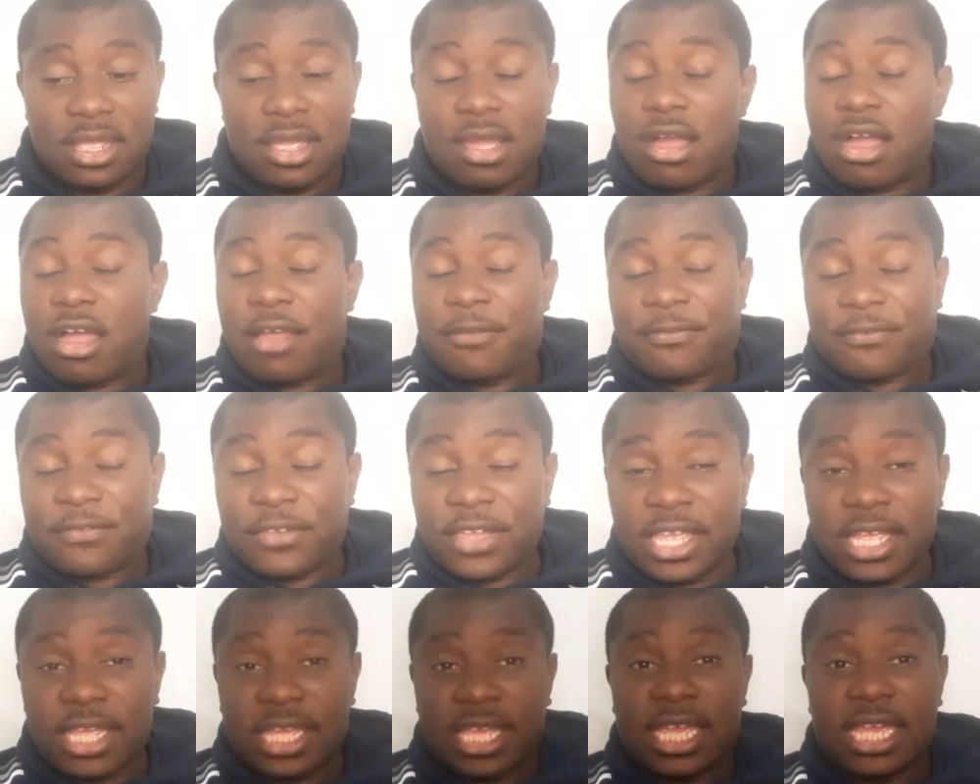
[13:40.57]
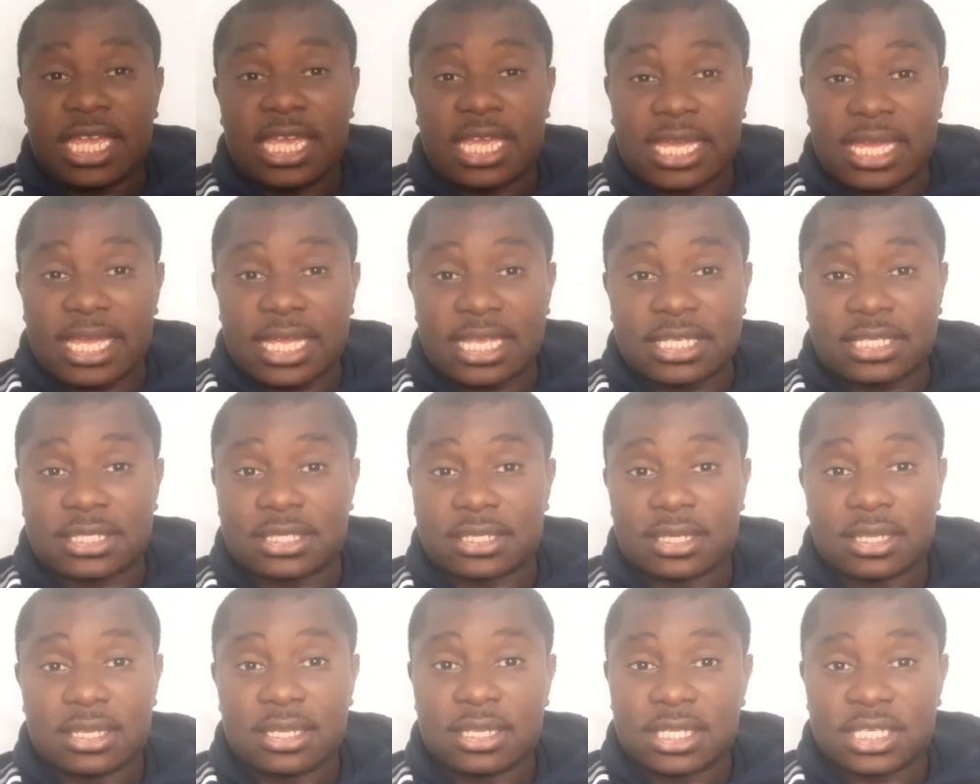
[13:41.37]
I think he
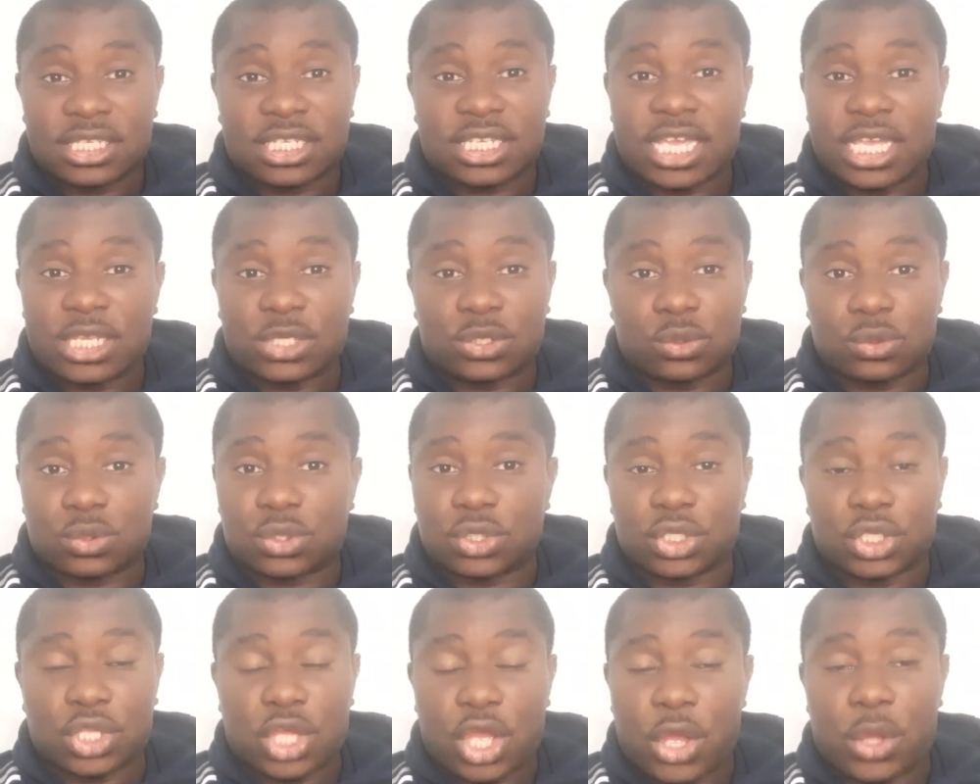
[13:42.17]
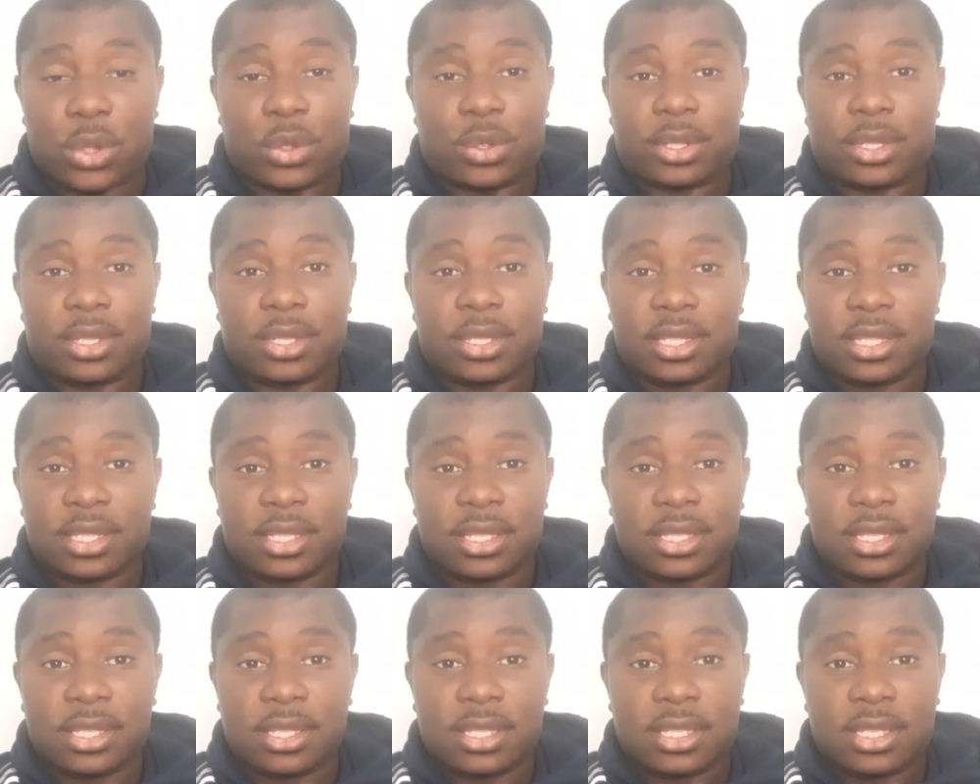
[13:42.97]
is scheduled to go.
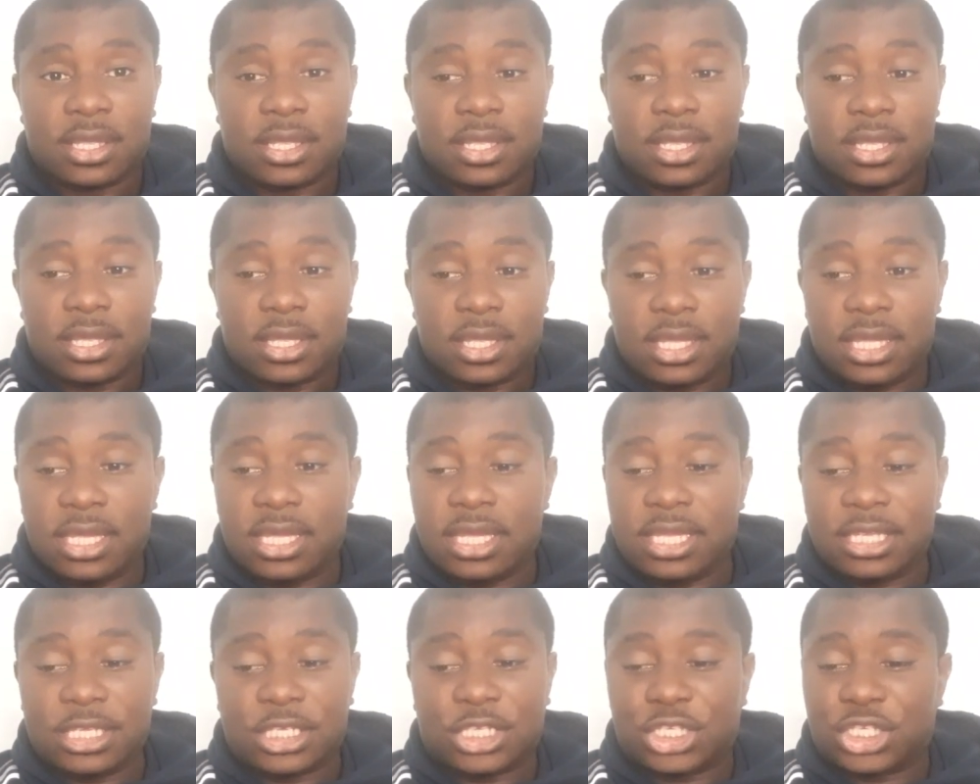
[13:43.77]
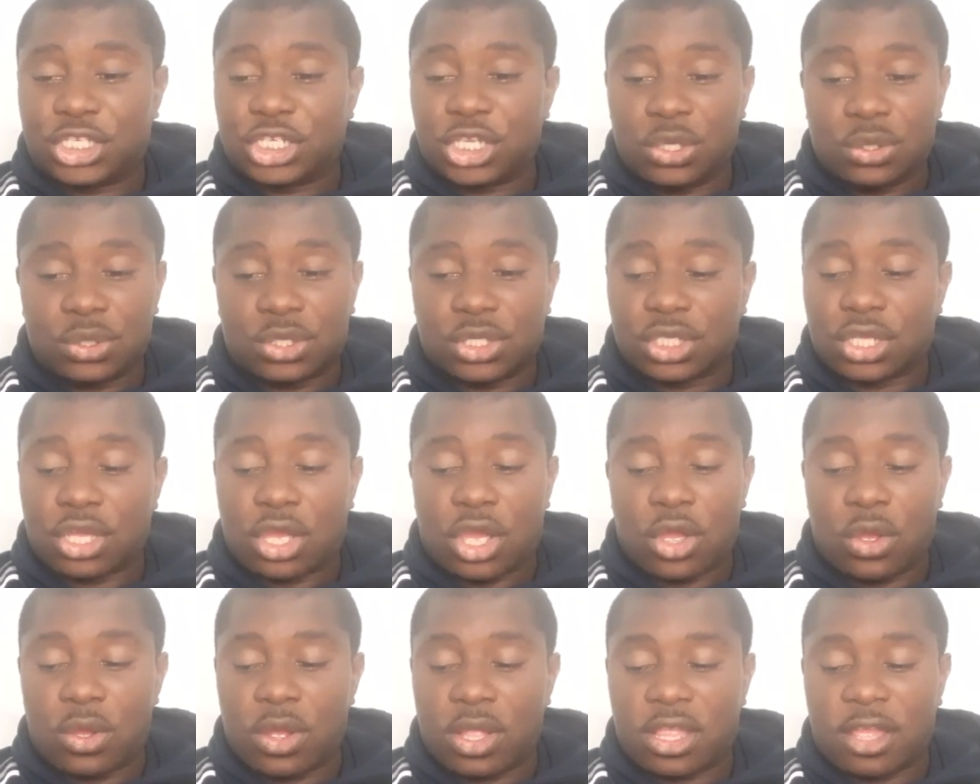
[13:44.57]
He is due to
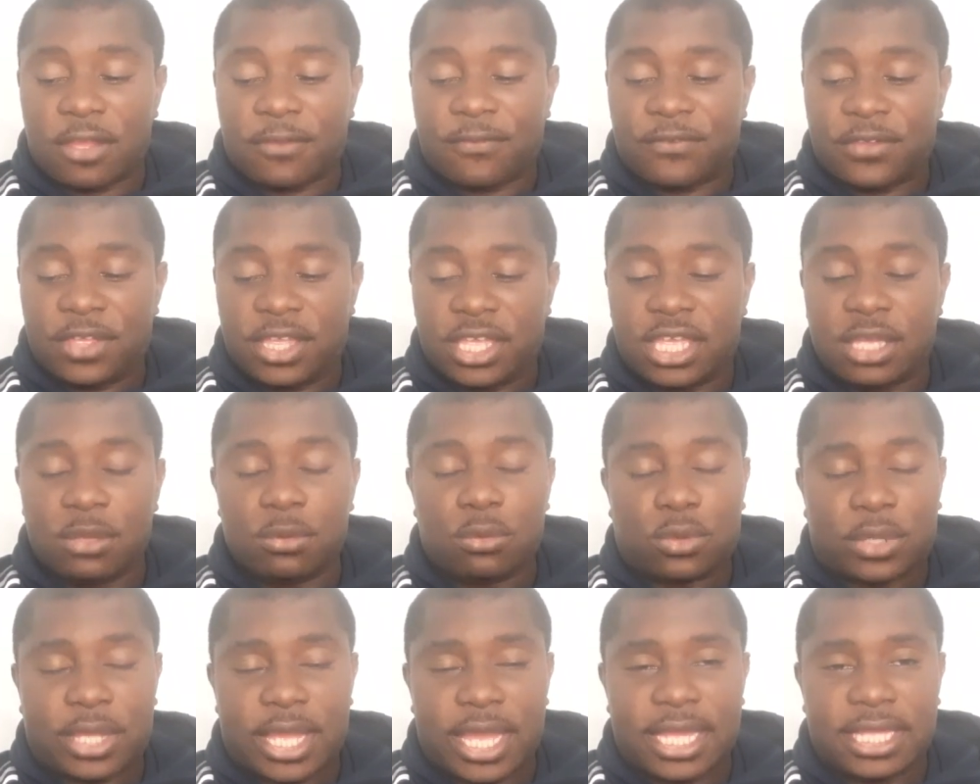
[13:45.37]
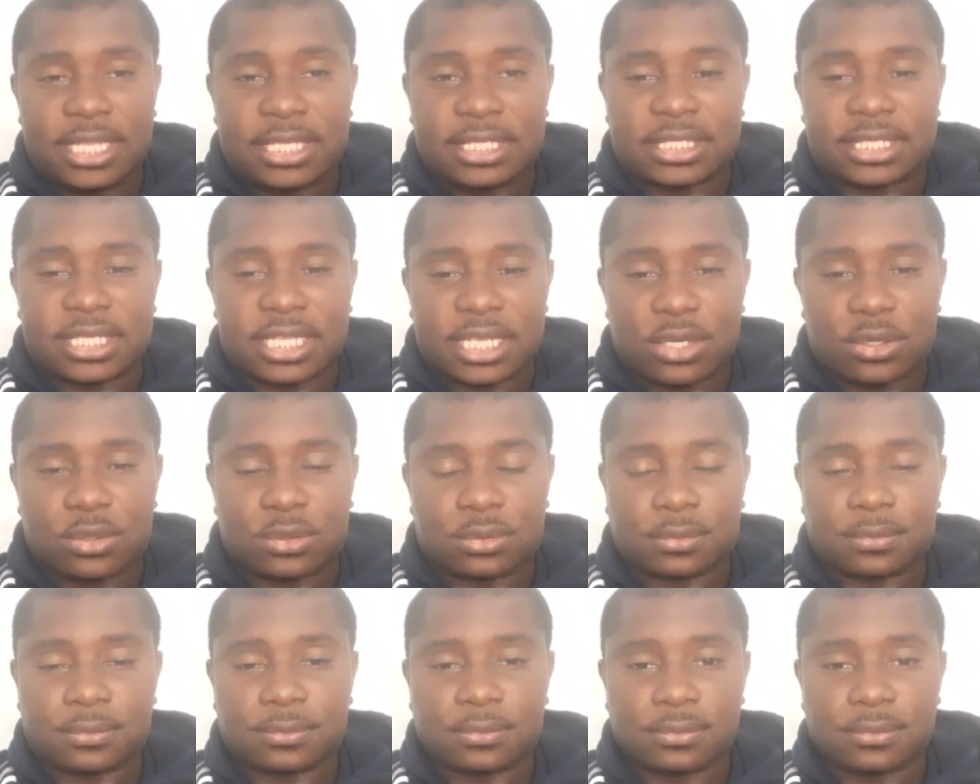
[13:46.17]
go, and I think he will get his deal.